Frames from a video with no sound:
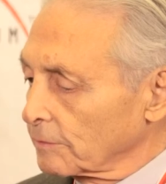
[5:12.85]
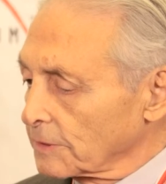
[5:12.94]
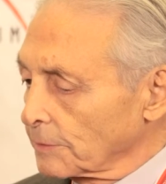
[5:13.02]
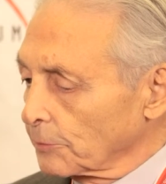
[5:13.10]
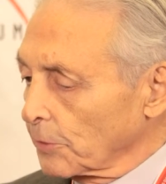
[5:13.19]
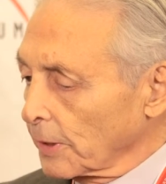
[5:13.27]

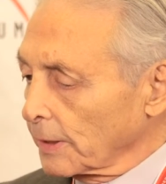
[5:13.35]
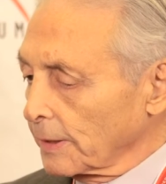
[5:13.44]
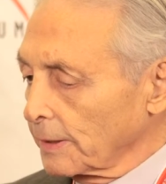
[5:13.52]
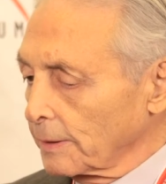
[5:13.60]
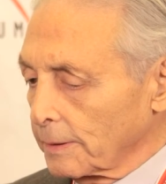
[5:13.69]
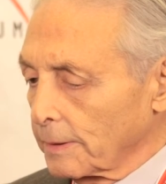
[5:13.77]
some
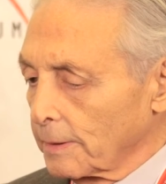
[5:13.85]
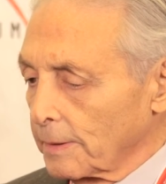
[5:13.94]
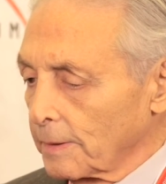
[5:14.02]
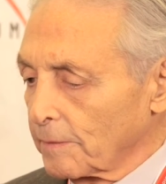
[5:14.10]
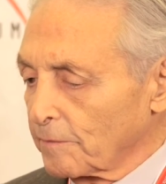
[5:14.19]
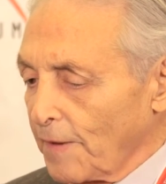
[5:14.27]
really
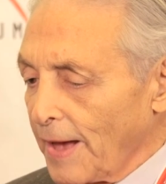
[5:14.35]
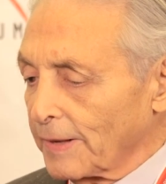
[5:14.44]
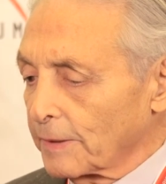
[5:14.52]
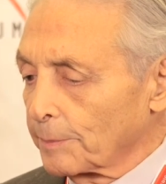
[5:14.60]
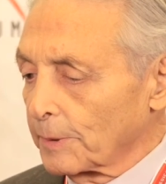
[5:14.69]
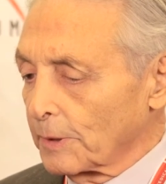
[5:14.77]

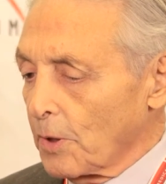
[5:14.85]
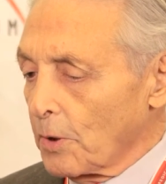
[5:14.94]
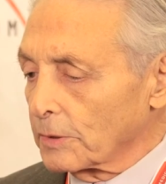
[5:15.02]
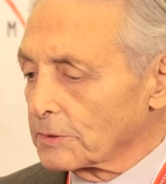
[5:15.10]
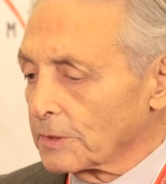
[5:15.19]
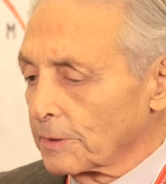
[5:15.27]
valuable
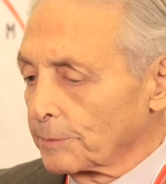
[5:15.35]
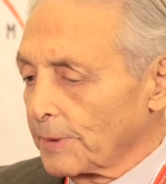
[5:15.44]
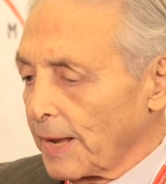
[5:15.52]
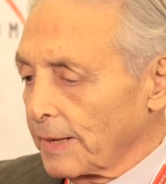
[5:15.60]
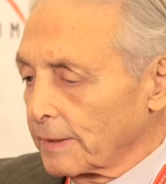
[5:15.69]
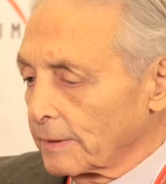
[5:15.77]
long-term
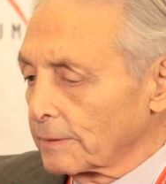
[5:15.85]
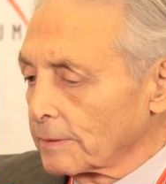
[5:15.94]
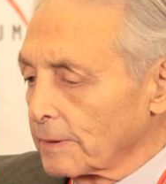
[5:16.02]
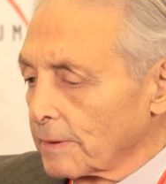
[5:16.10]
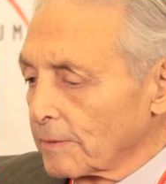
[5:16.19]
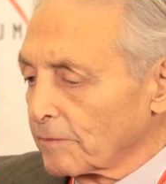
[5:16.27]
data
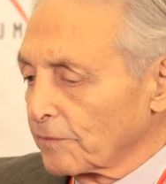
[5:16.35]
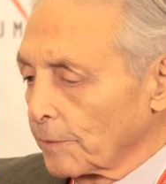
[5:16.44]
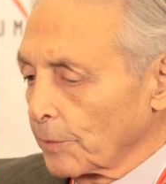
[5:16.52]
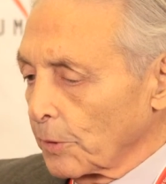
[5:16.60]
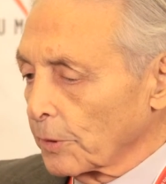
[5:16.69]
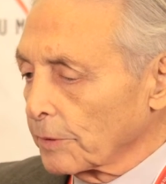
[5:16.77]
from
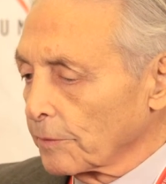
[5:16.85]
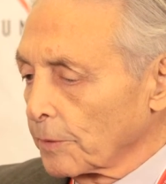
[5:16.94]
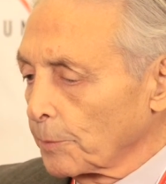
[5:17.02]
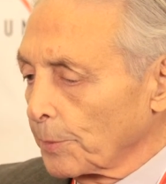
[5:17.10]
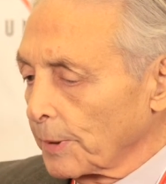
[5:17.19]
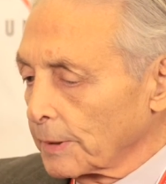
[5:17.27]
your
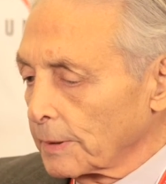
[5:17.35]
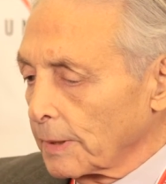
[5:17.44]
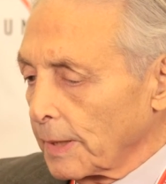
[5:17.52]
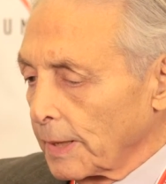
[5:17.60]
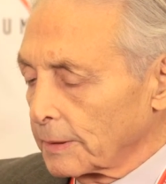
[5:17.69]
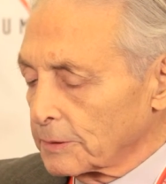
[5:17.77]
group
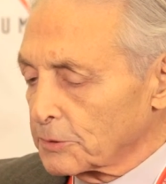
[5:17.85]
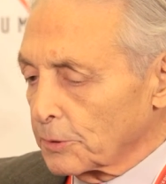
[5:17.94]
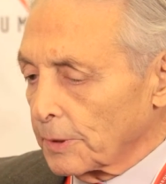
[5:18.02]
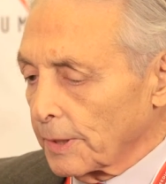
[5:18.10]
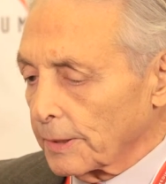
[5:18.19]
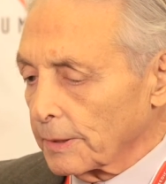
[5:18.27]
in
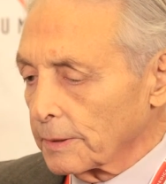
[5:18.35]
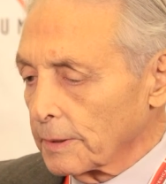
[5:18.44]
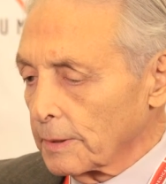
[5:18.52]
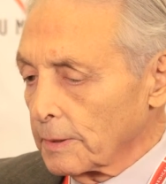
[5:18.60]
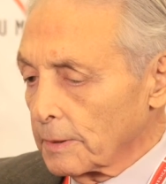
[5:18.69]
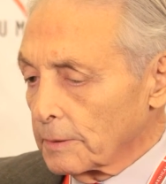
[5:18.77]
Zurich
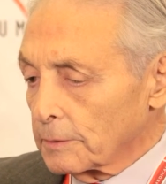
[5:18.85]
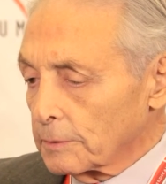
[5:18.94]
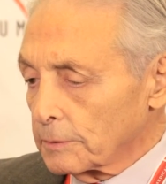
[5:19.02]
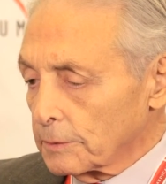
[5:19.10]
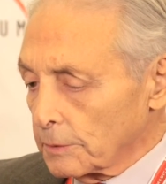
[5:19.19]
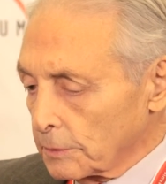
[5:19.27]

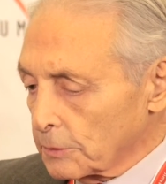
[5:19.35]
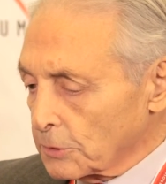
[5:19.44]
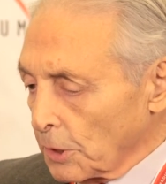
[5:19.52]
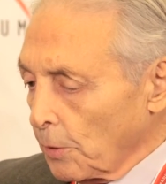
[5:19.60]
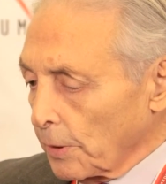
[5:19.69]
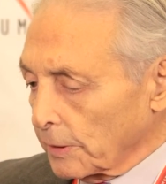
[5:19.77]

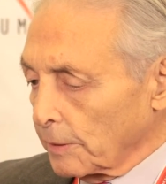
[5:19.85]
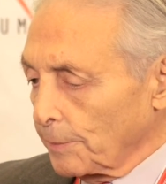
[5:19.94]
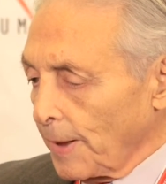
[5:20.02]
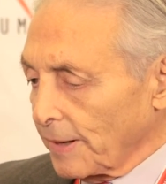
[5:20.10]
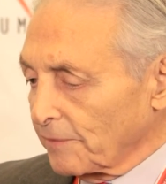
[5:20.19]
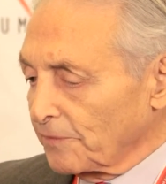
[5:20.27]
showing the
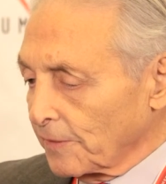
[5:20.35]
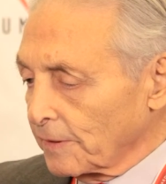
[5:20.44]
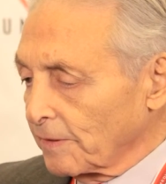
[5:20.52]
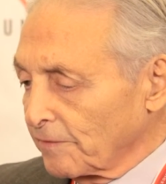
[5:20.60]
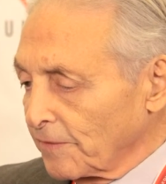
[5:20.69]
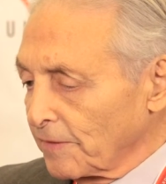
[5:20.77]
benefit
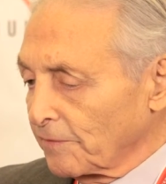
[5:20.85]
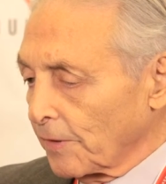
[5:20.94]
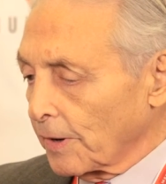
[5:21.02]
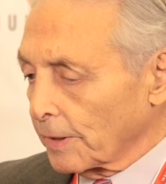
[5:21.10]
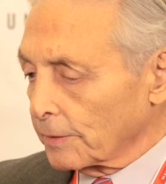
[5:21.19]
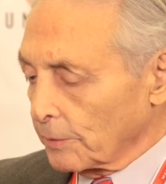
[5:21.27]
of
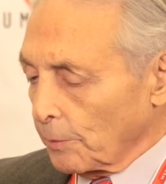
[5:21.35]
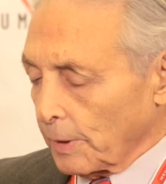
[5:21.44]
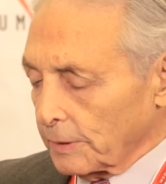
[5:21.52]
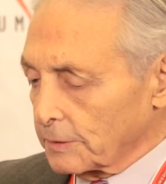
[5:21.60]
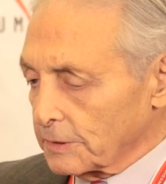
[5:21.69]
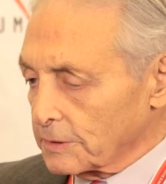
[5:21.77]
EVAR. Do you want
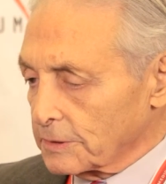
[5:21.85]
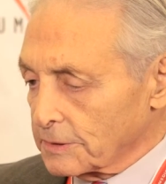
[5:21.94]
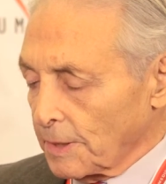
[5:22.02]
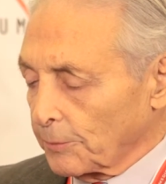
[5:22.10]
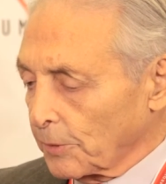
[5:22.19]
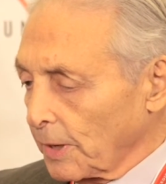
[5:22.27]
to just
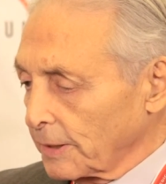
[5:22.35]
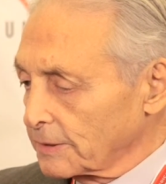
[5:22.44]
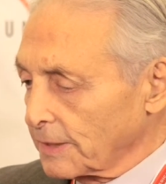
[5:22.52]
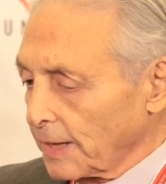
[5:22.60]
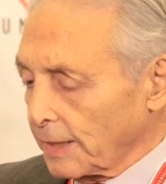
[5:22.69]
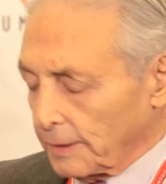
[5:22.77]
summarize
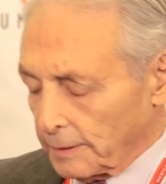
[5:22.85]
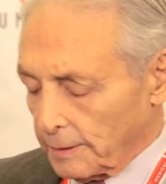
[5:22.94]
that?